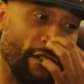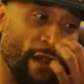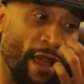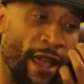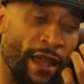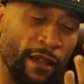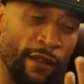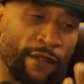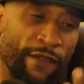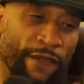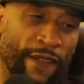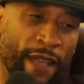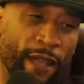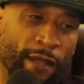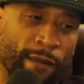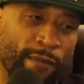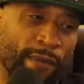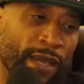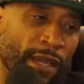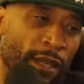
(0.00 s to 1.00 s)
crack
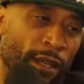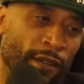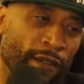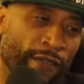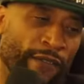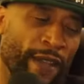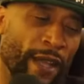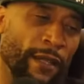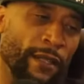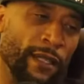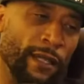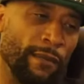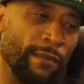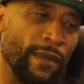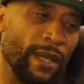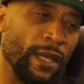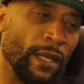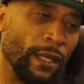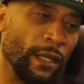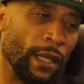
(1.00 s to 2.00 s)
affect me? It affected
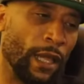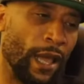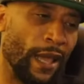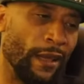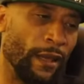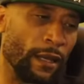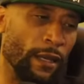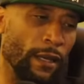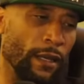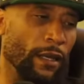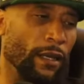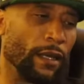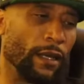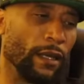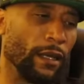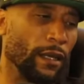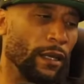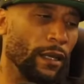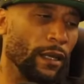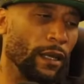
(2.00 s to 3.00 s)
me like,
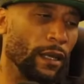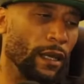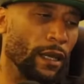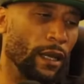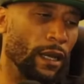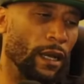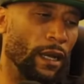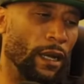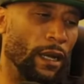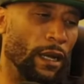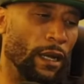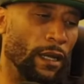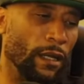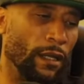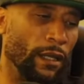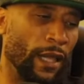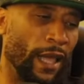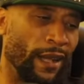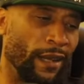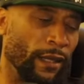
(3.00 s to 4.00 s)

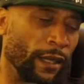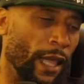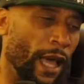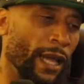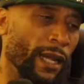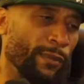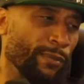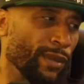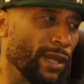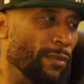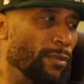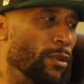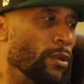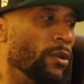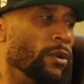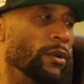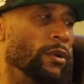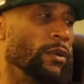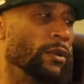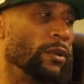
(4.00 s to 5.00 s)
like a lot of
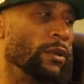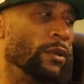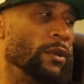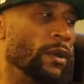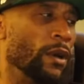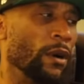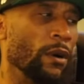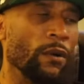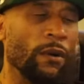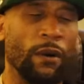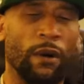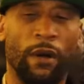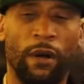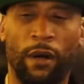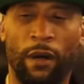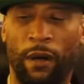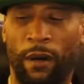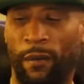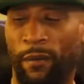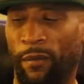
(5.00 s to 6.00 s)
people, you know.
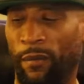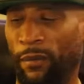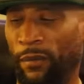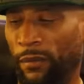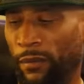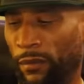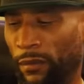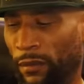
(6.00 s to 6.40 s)
Um,